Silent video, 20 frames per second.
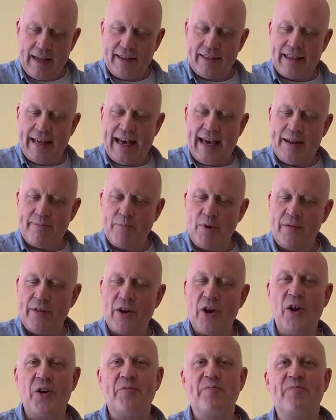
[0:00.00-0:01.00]
Then moving
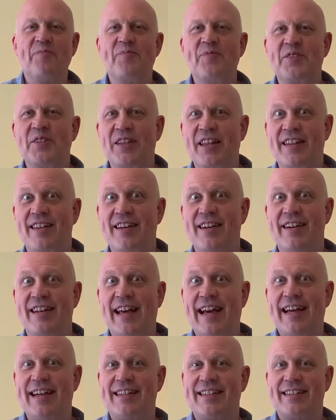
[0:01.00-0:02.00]
on to the third
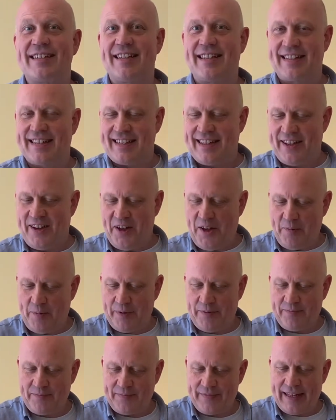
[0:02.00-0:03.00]
S, the slurp.
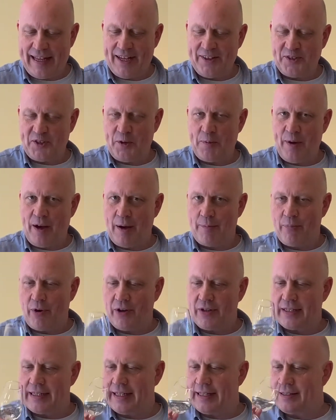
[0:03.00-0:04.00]
Now, 2-part
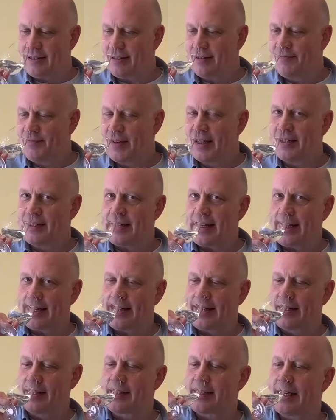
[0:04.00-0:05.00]
process. Take a
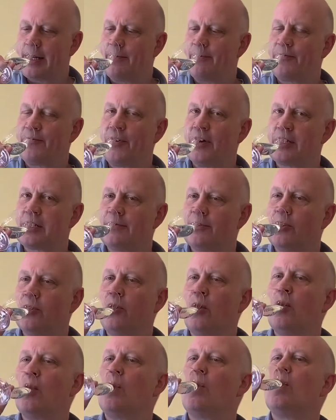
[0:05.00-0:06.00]
little sip first of
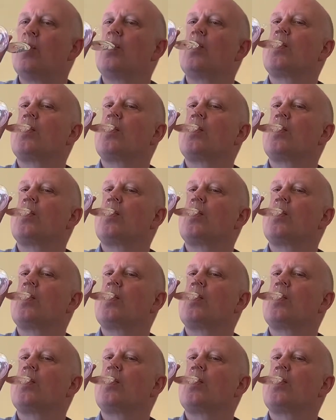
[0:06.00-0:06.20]
all,